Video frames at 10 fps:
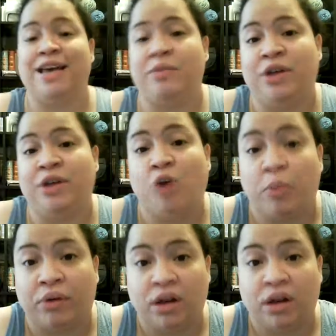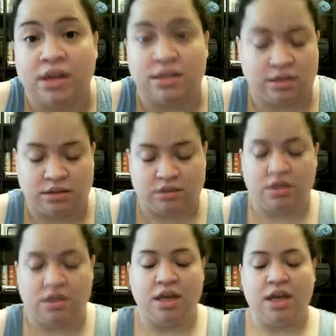say I'll be on Oprah
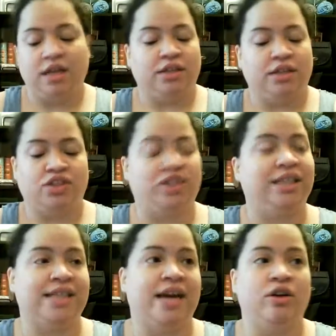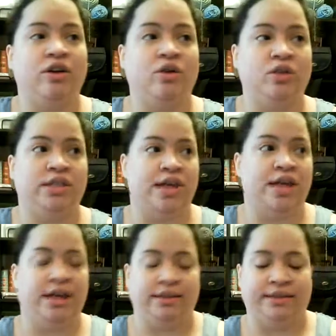because she decided to go
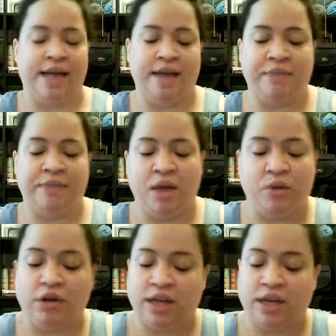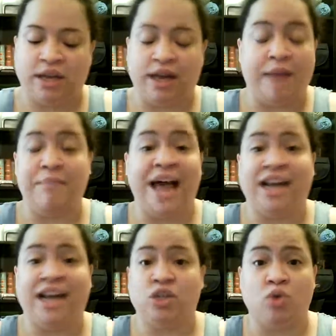to her damn network, and I'm
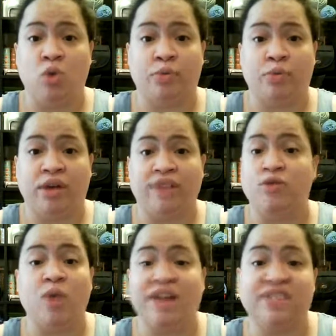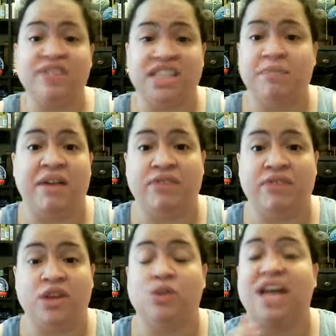mad at you, Oprah. If you ever see my
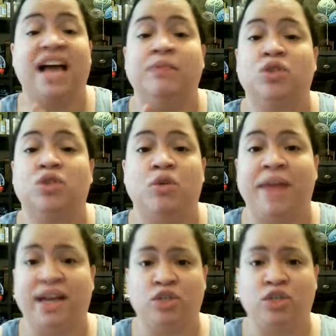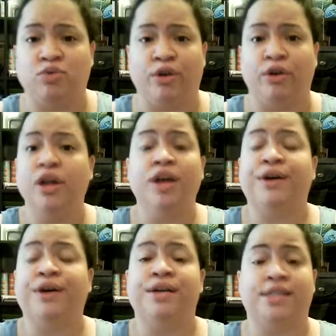videos, I am so mad at you, girl,
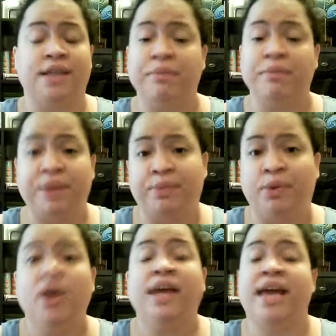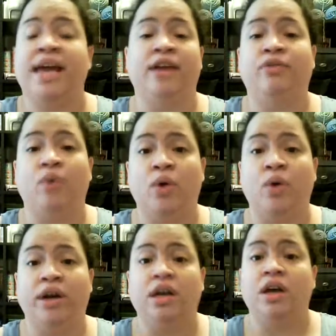because some people can't
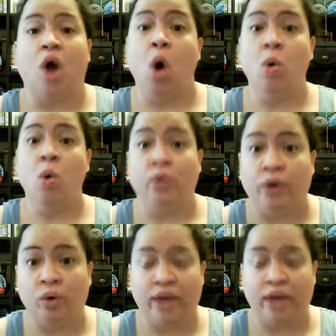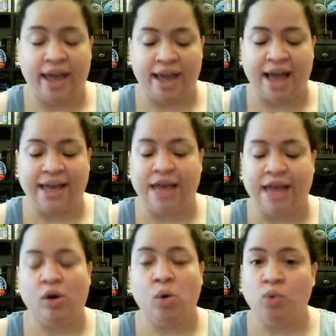afford own, okay? I
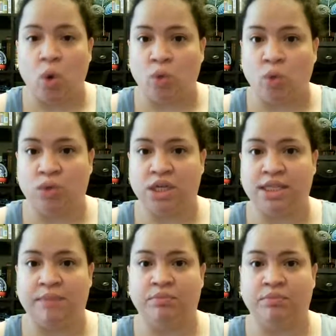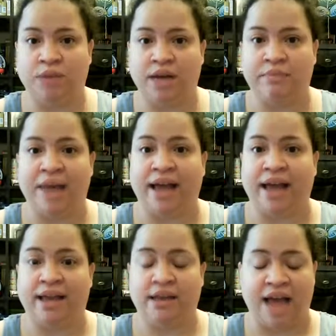can't own because I'm cutting
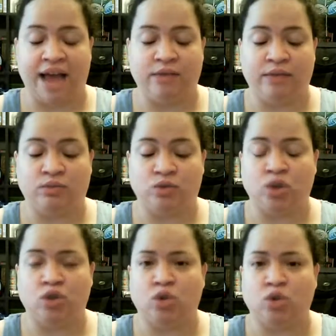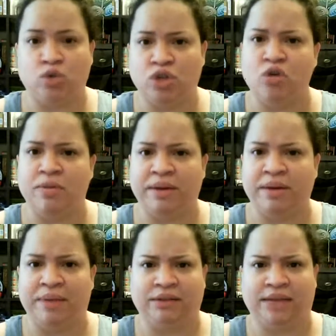back, and I talked to Susie
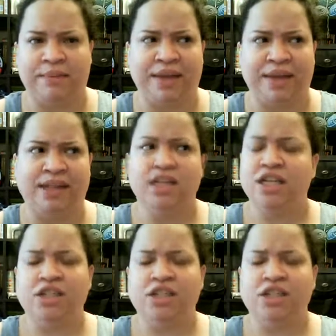Orman about that, man.